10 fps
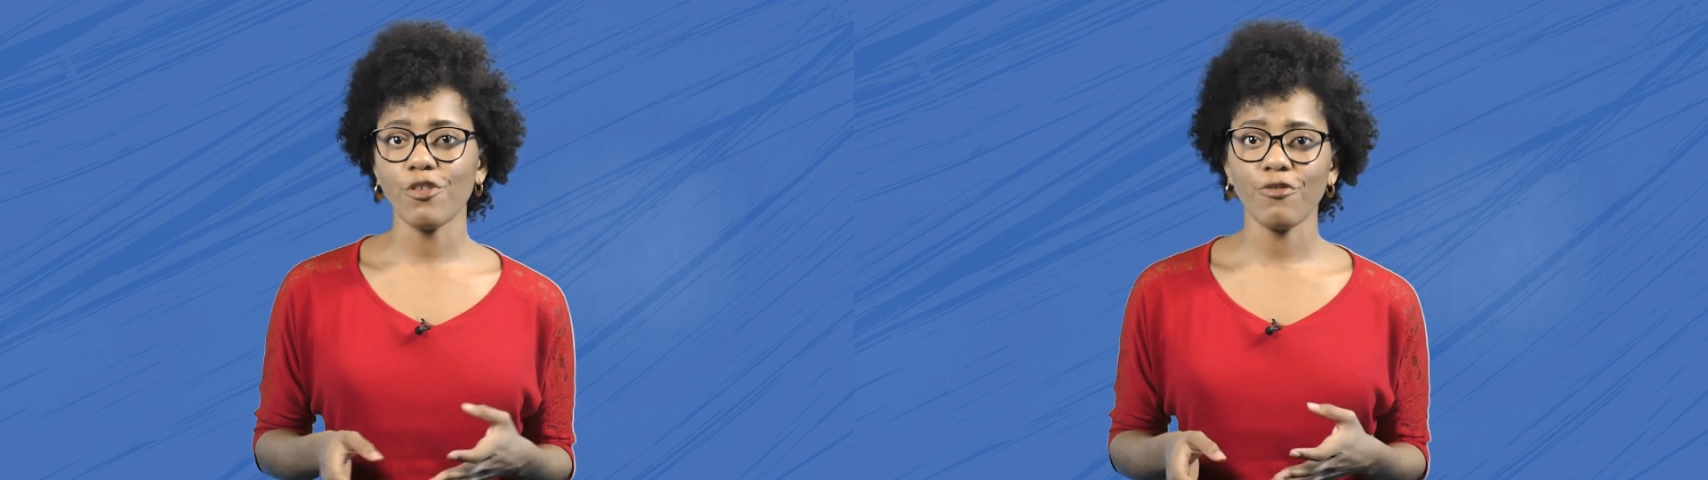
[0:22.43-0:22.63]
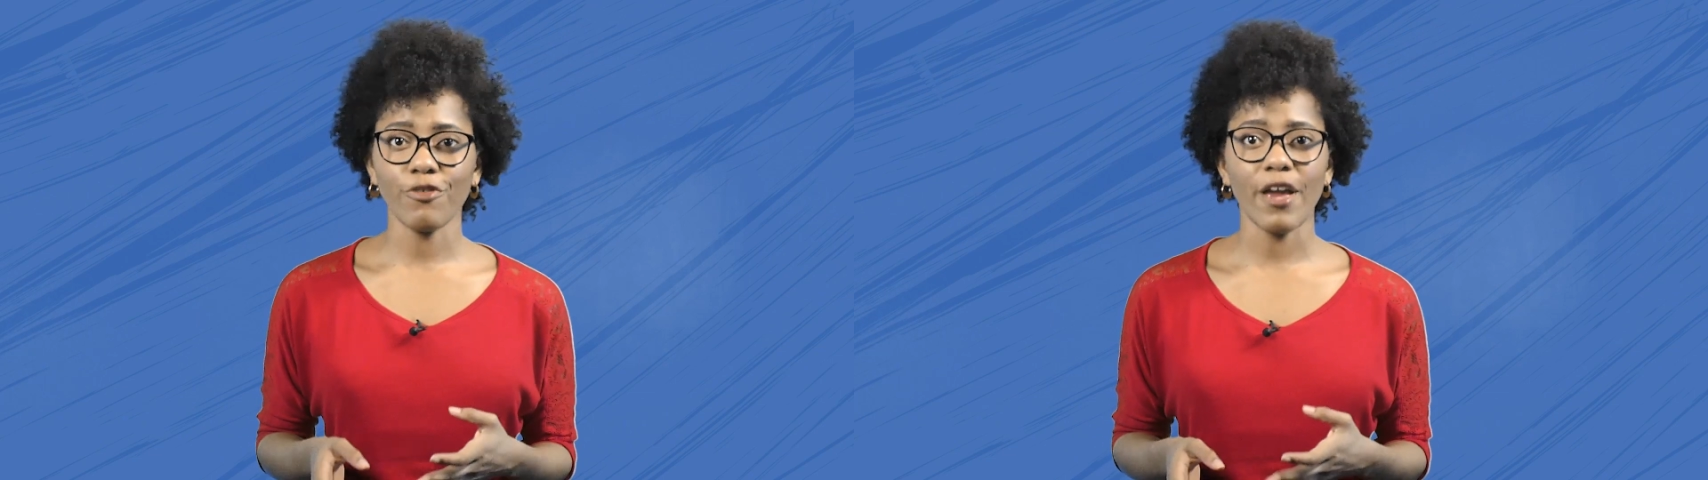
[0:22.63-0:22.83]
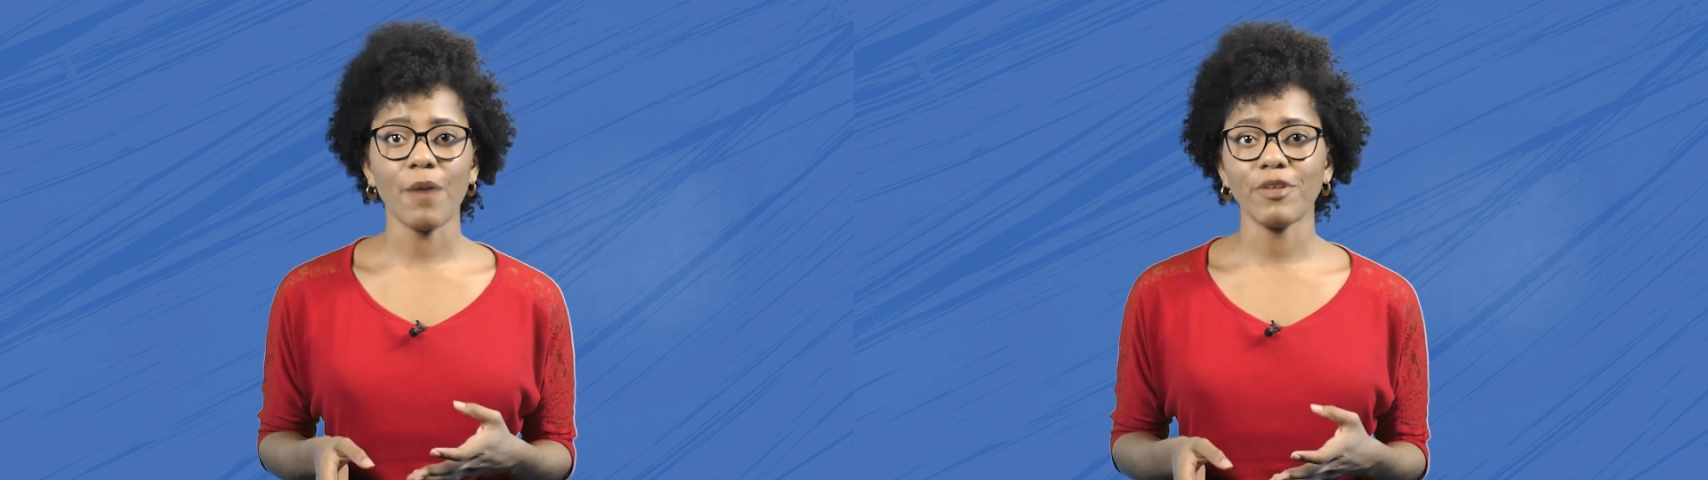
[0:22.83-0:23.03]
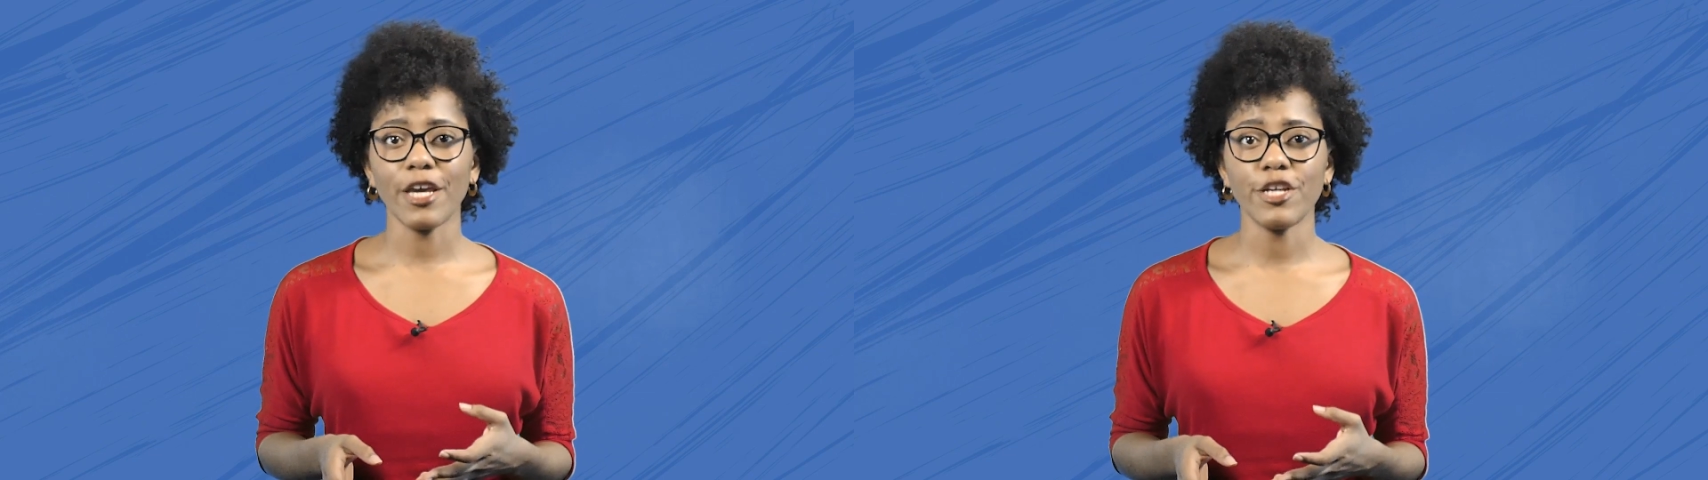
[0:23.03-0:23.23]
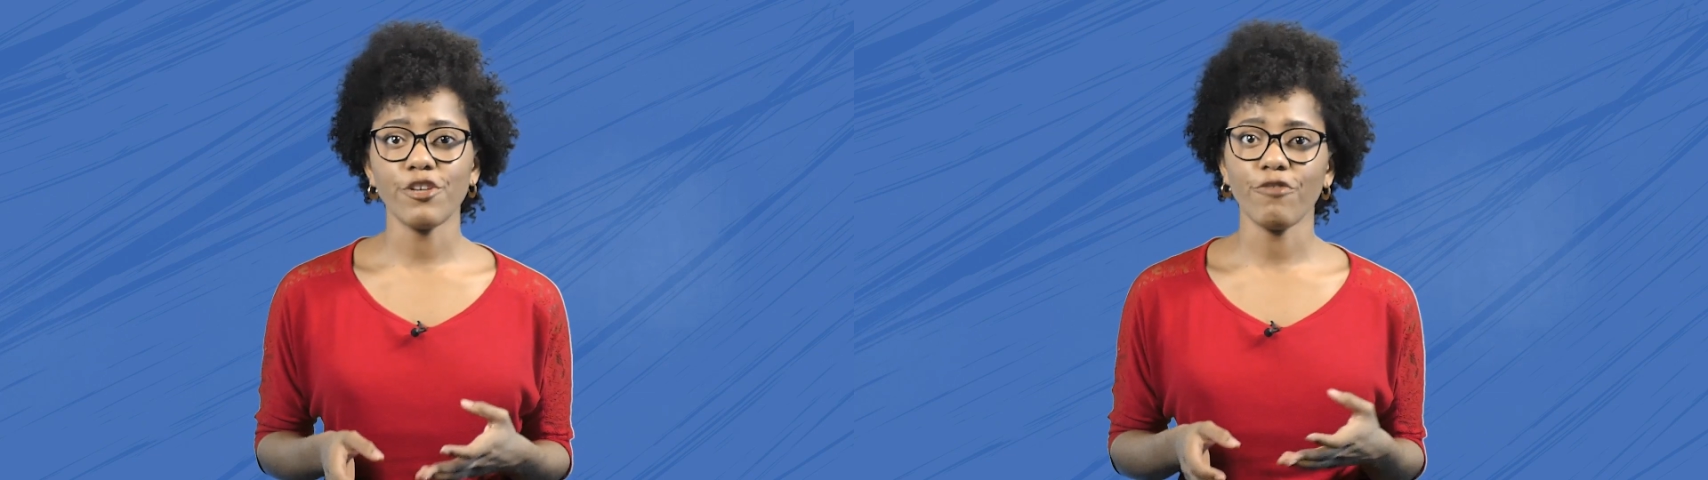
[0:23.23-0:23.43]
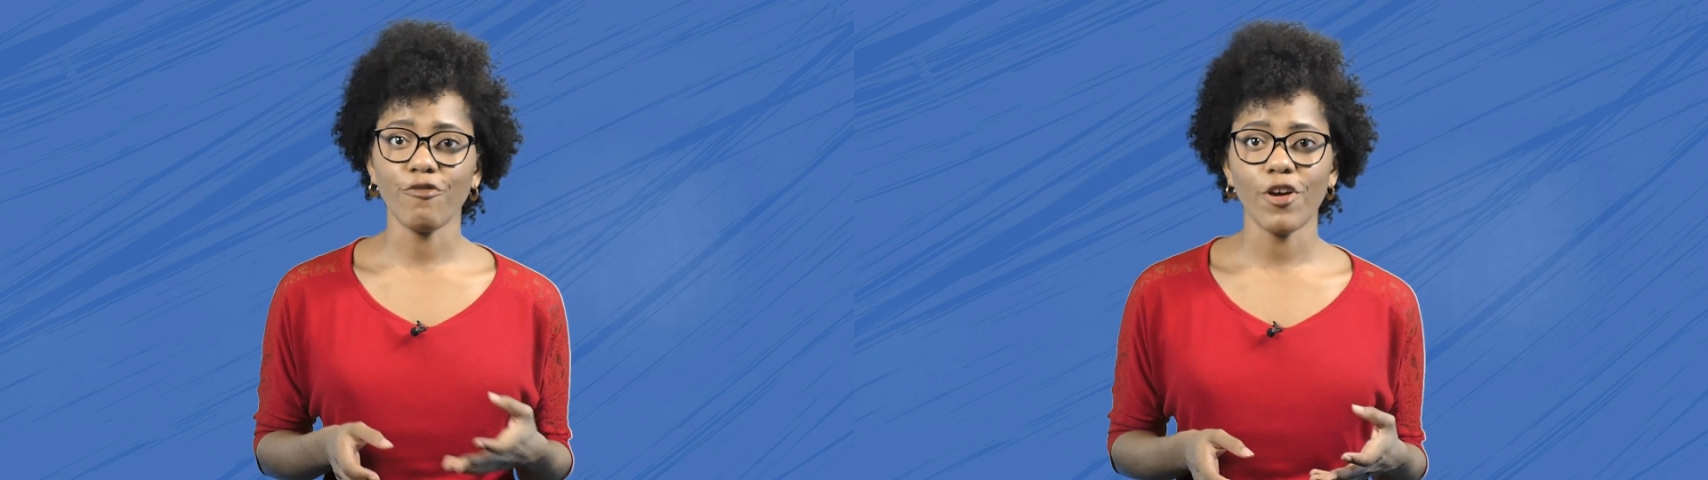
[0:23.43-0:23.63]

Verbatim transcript: of the free application for